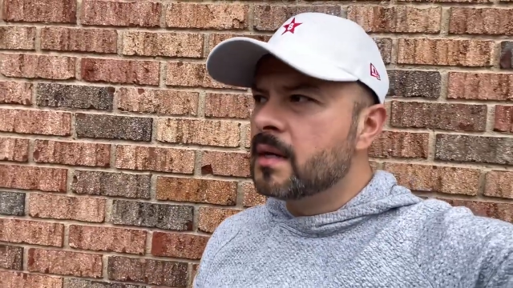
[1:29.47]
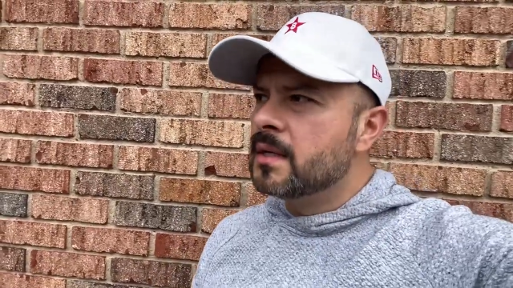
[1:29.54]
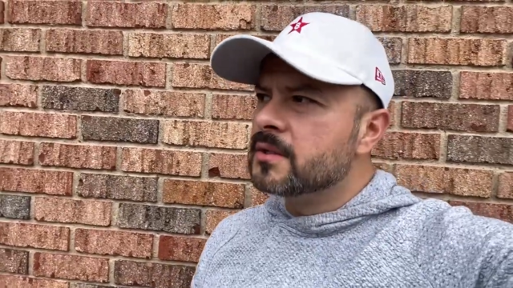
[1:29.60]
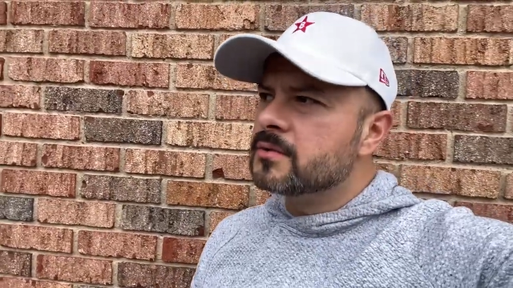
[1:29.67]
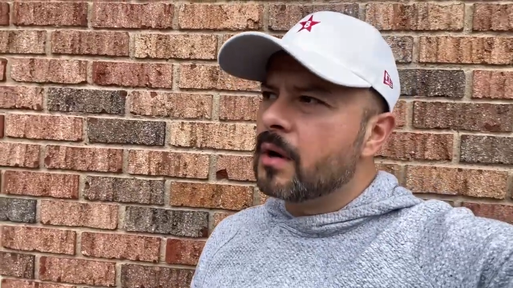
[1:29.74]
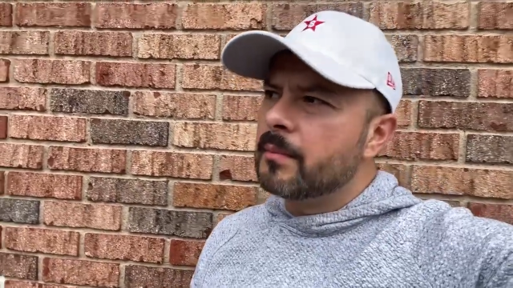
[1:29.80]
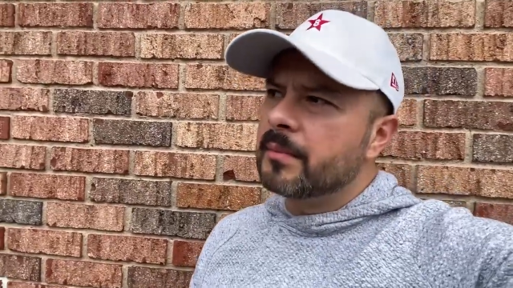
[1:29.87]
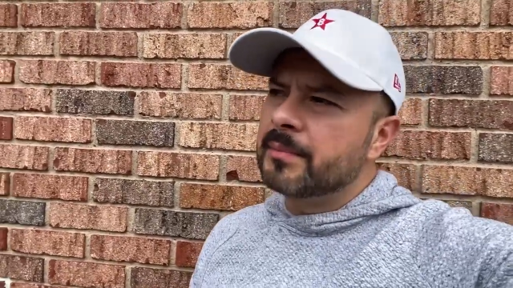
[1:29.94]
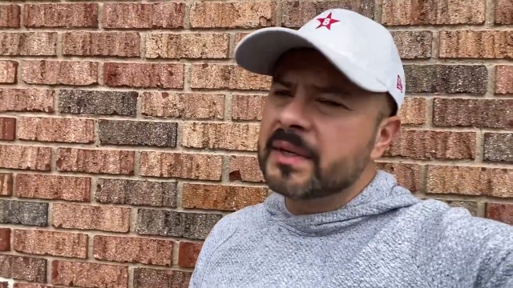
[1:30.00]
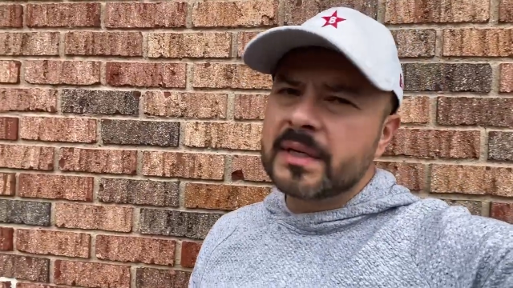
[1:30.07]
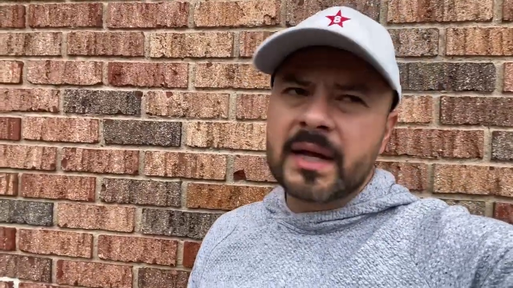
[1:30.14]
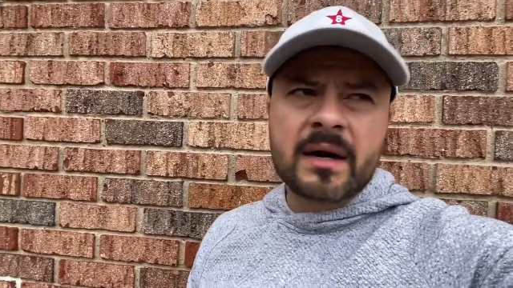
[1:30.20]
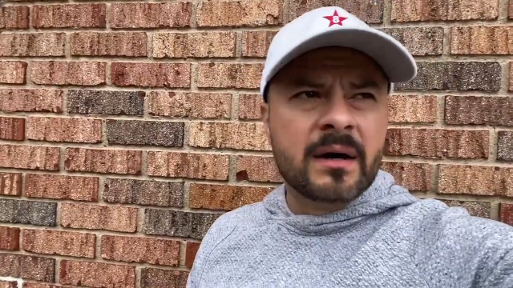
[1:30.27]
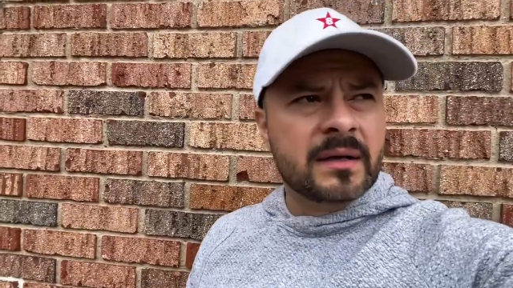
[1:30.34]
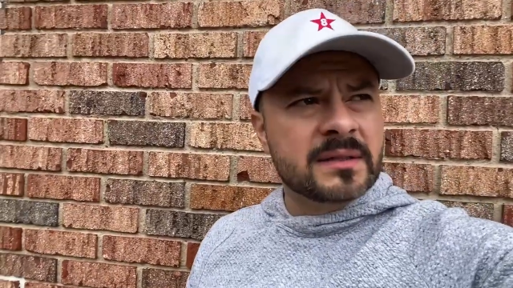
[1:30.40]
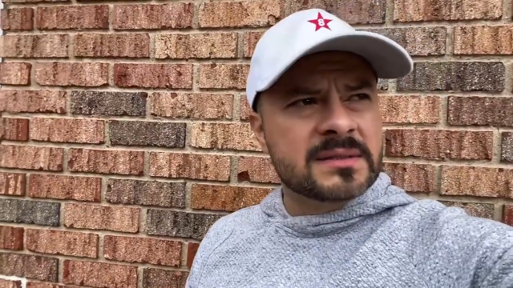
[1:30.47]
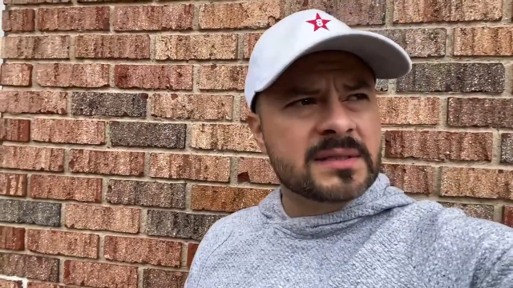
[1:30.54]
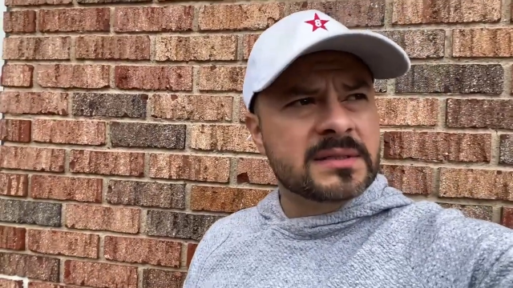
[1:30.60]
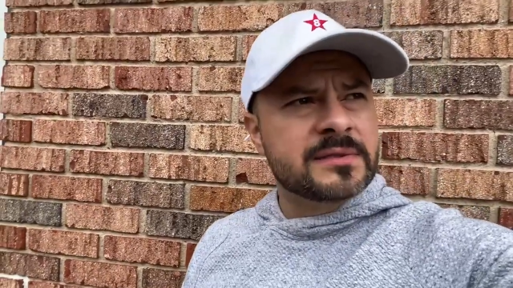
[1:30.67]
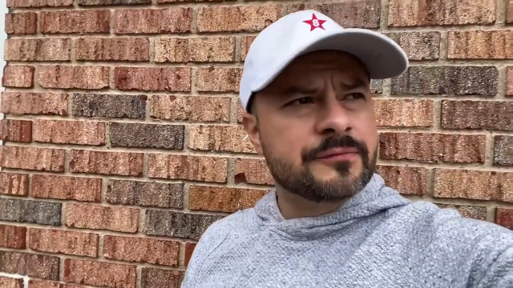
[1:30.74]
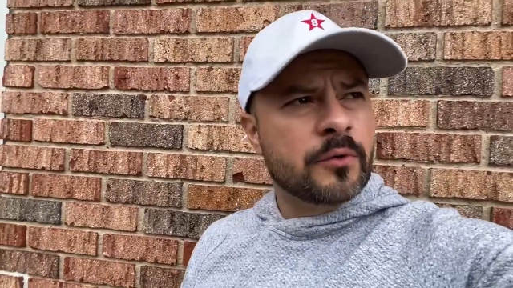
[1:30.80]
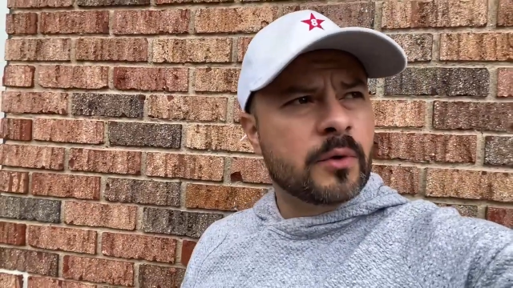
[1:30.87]
So I'm gonna be in a
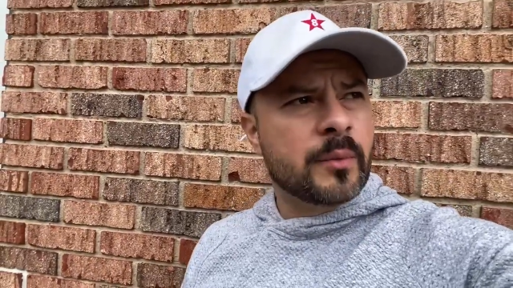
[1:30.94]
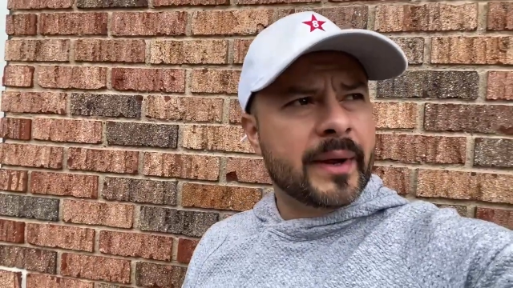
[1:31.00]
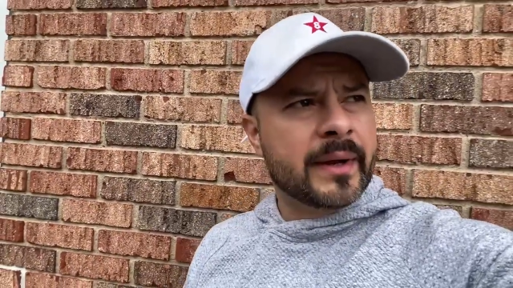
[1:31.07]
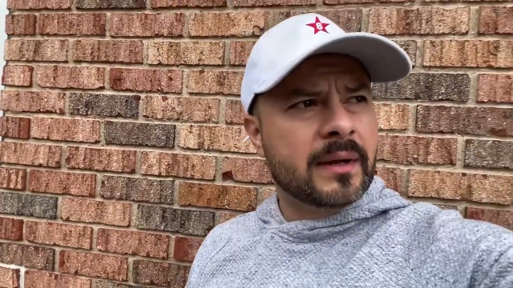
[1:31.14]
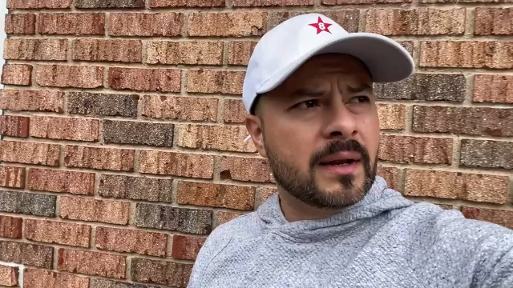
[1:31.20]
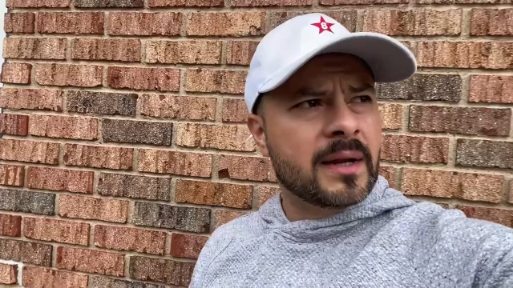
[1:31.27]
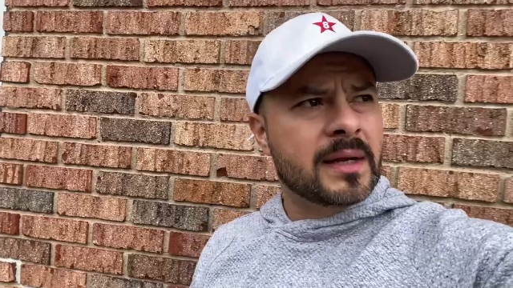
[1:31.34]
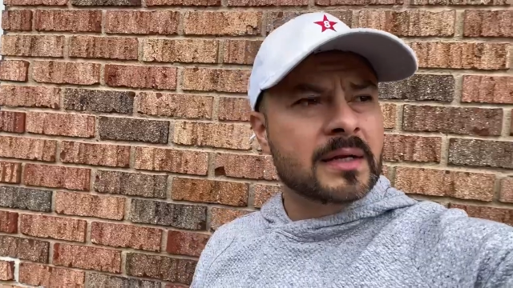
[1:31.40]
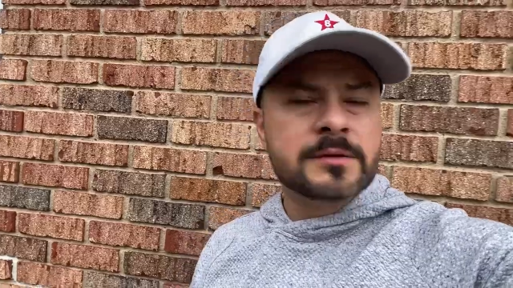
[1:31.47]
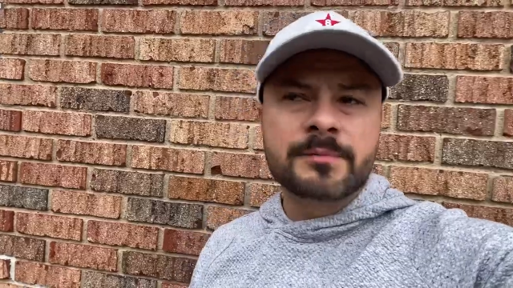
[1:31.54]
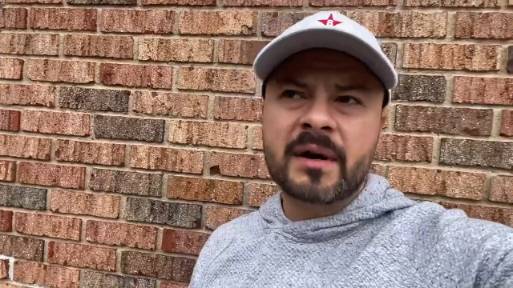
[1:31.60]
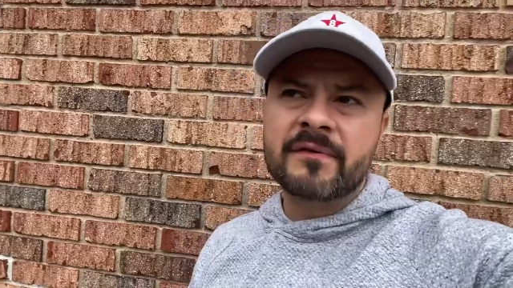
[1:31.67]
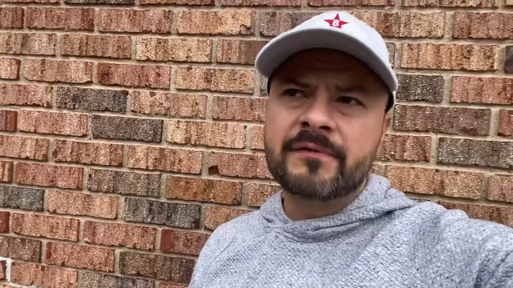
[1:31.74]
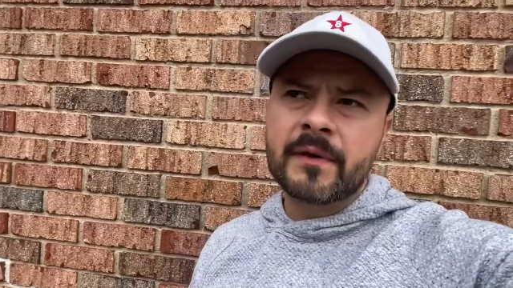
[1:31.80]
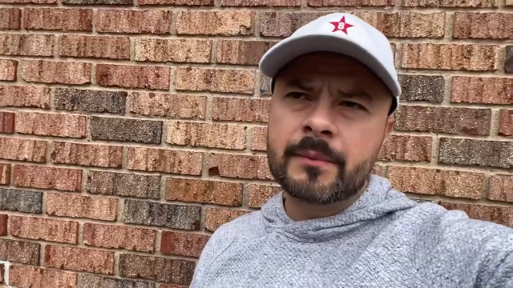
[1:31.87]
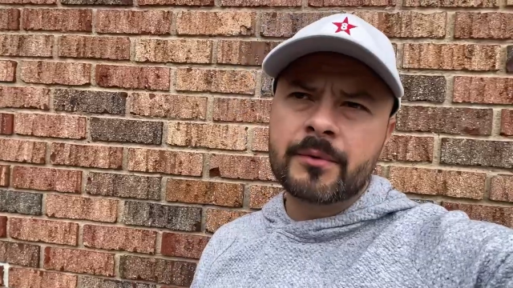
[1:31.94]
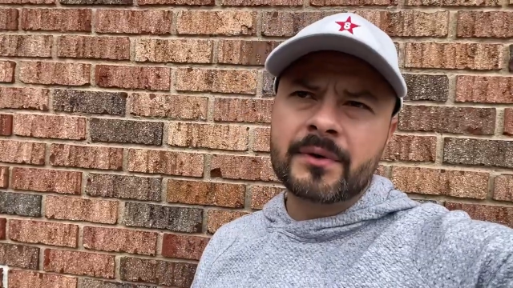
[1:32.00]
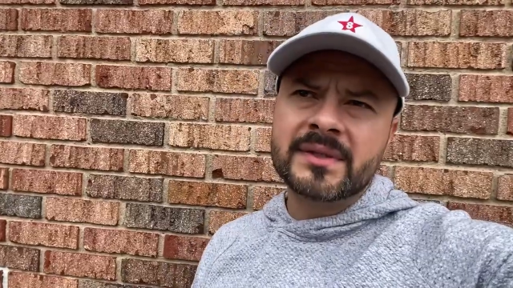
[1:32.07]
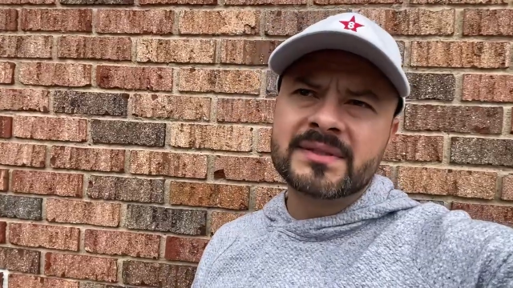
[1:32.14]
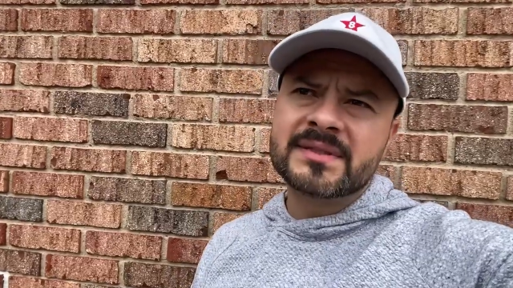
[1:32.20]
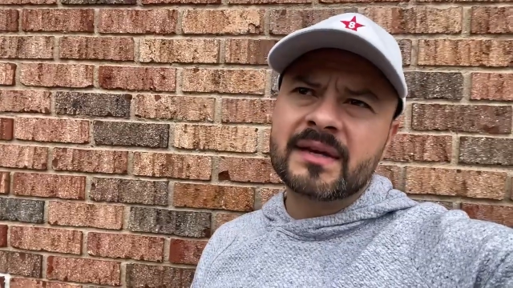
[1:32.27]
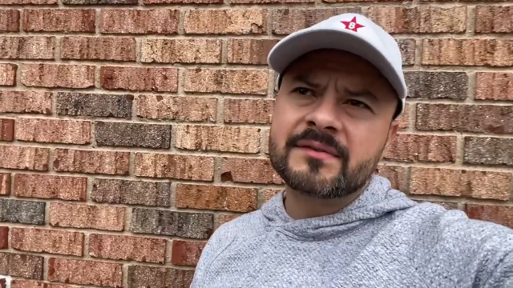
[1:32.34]
164 weight class by
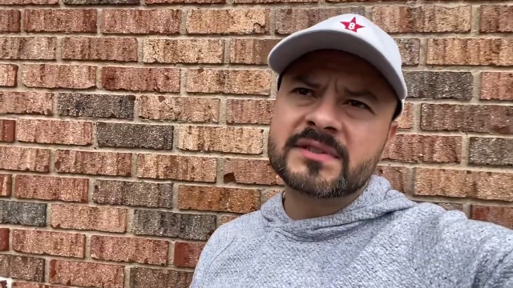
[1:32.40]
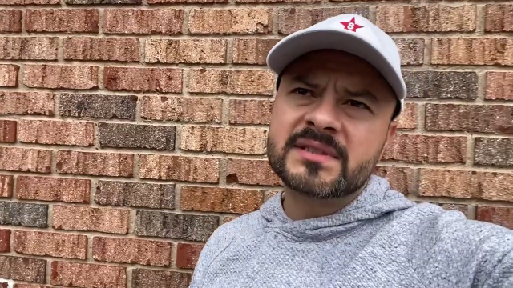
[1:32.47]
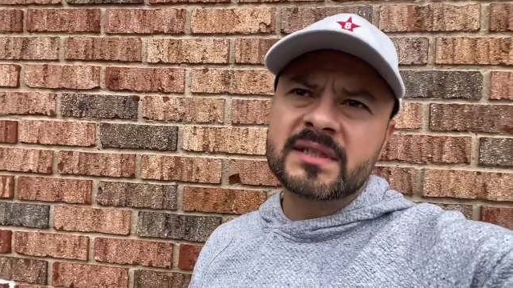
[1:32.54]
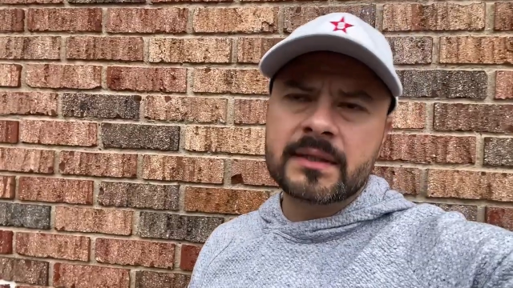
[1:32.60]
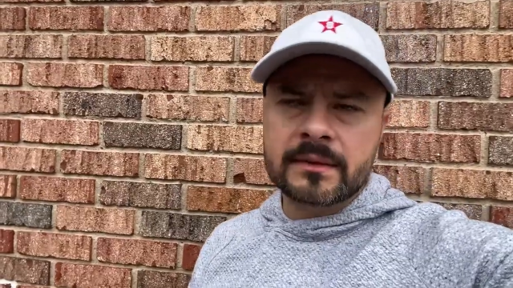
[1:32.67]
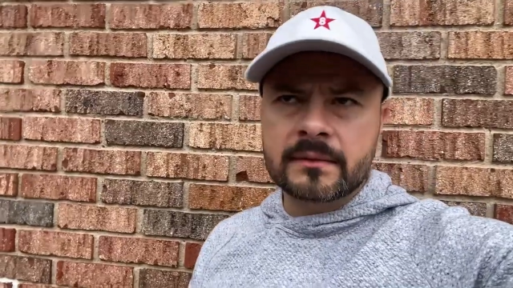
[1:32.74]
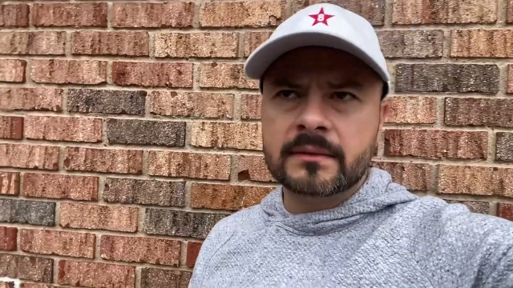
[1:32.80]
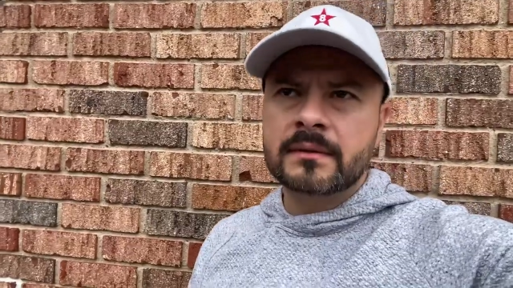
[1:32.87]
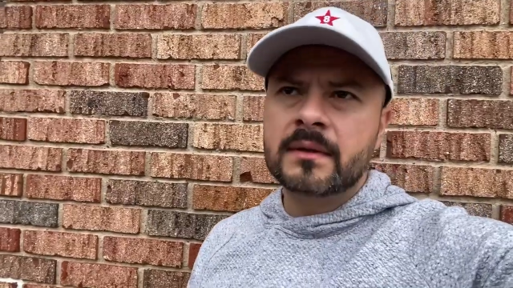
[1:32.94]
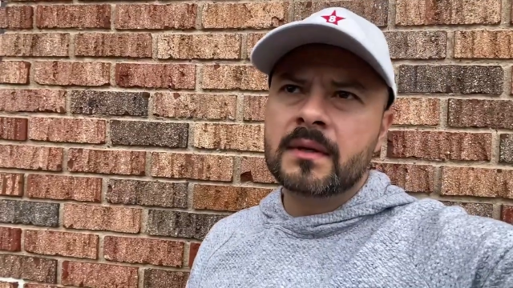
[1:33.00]
February 17th.